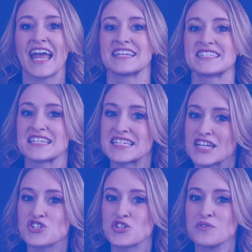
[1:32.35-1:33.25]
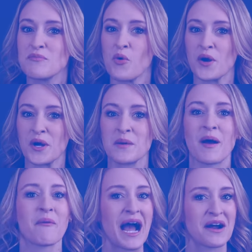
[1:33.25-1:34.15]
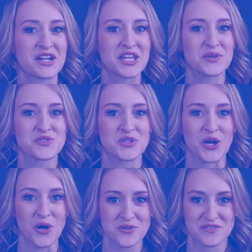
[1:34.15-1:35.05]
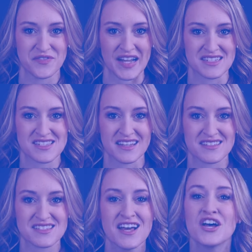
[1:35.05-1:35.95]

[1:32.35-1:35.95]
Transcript: and to teach you more about how to use your own devices.